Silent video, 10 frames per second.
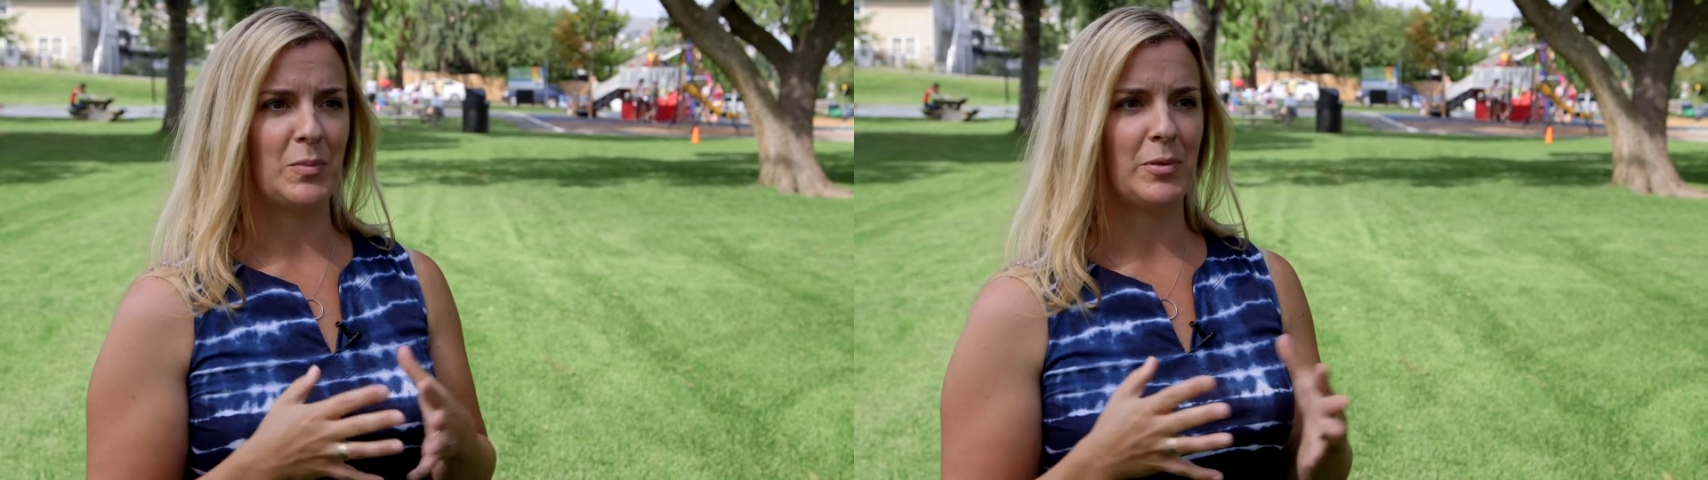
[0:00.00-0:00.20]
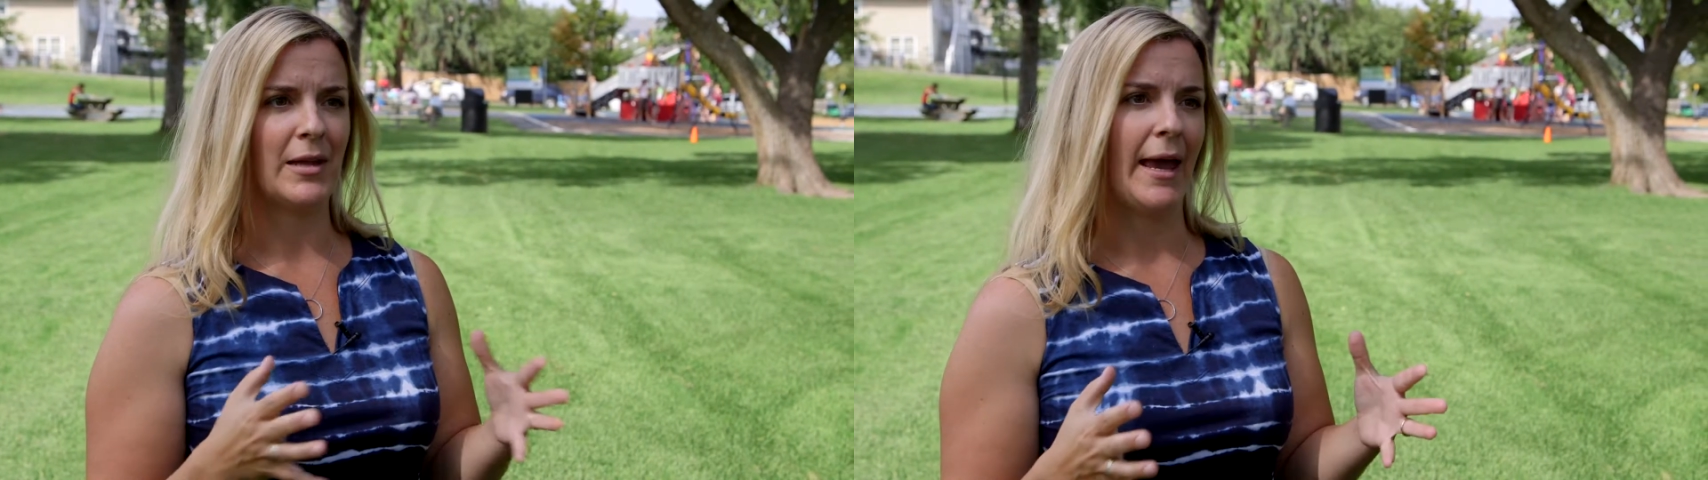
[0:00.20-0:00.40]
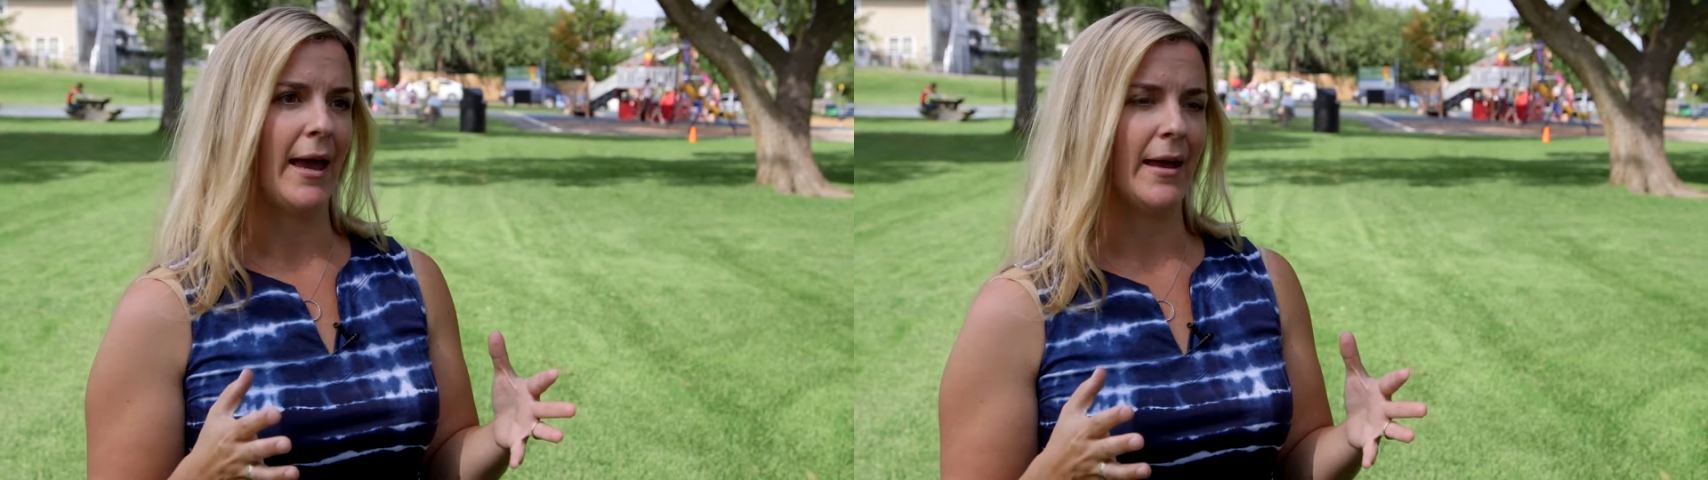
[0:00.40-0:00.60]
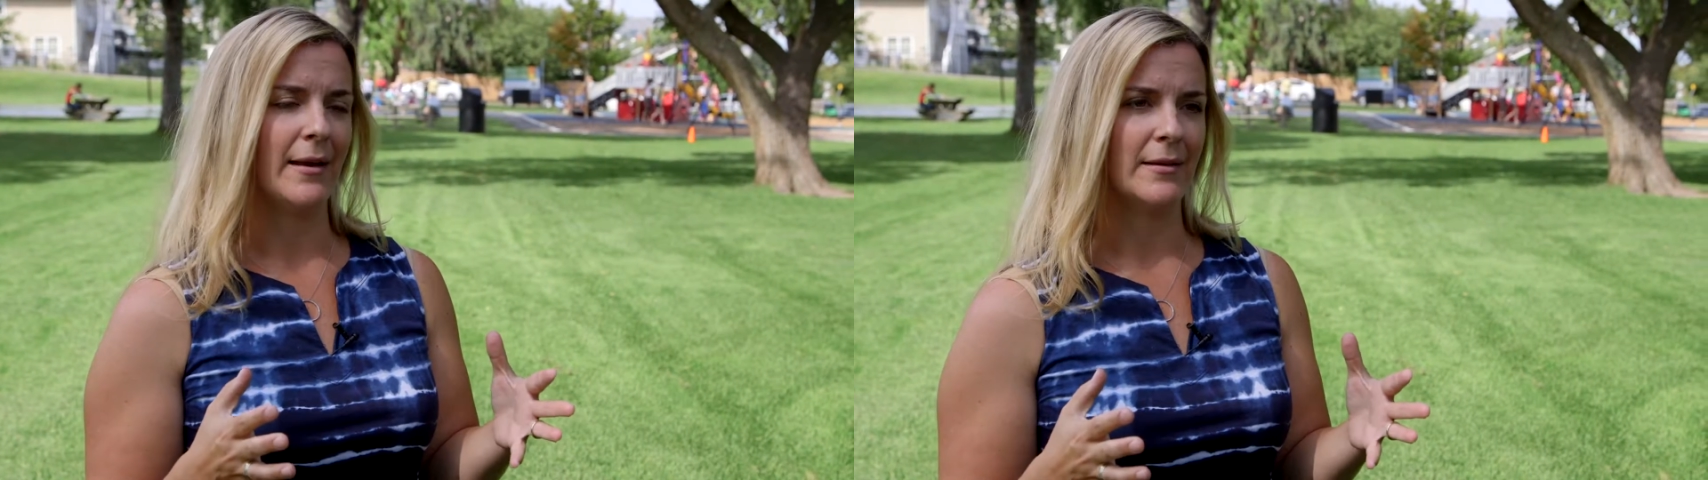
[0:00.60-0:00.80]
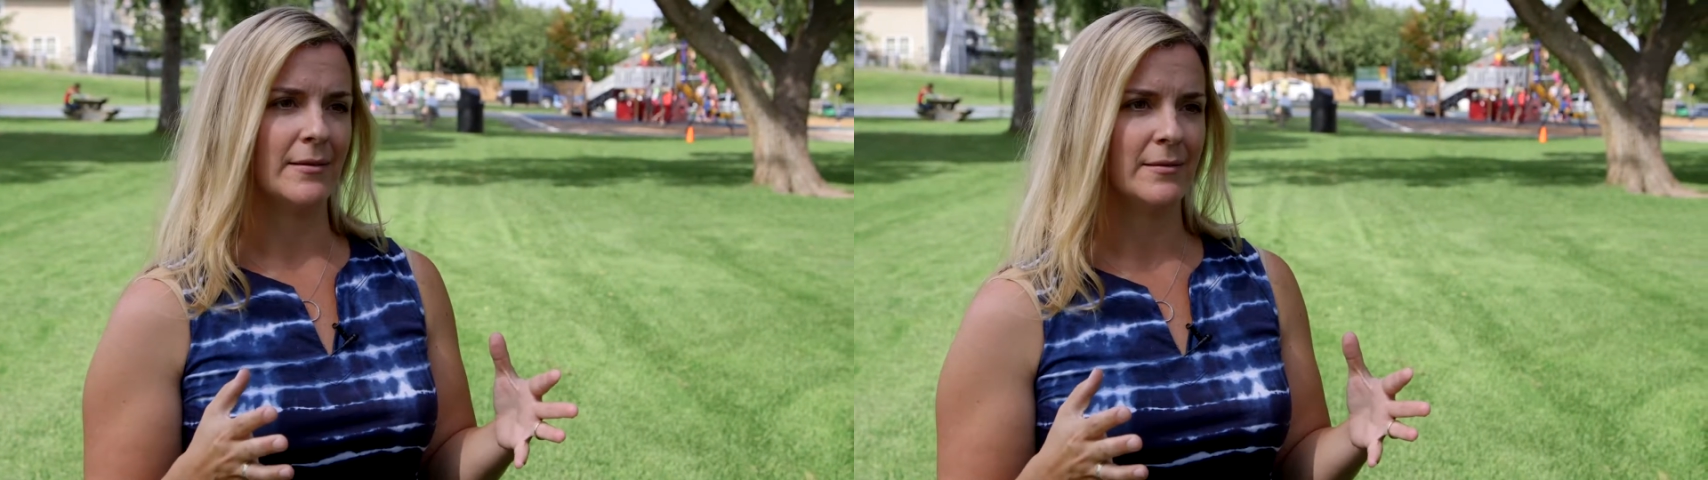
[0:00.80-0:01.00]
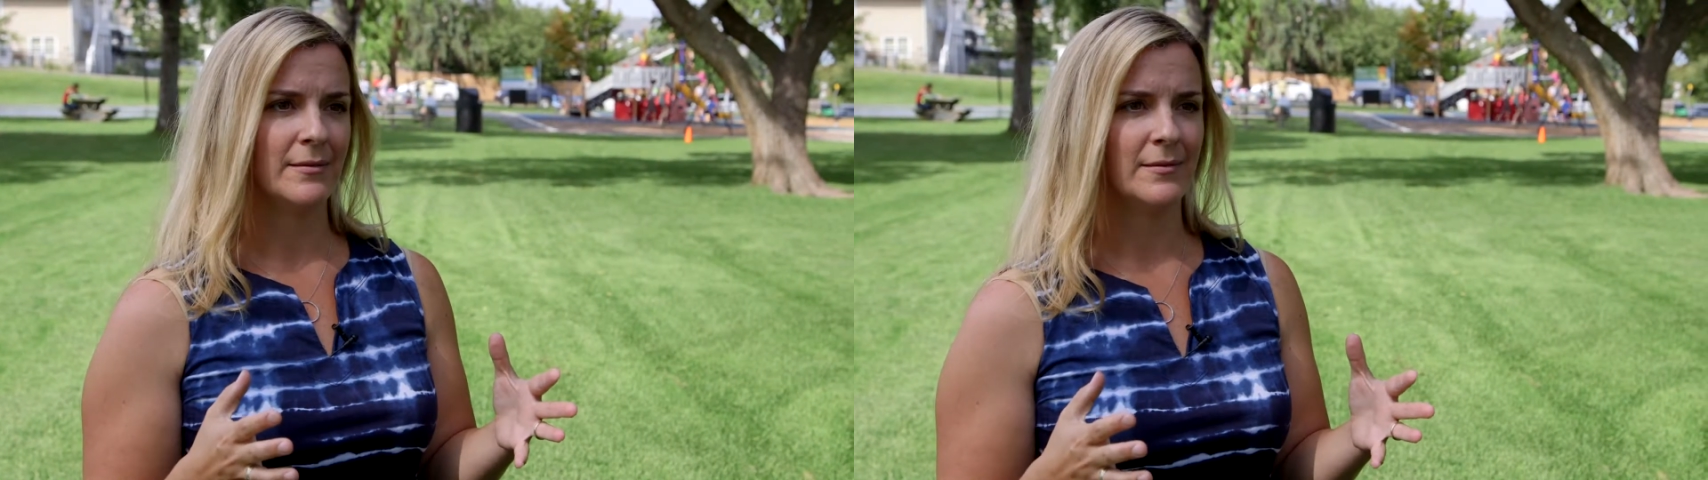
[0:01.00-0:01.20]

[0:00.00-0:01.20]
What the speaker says: plan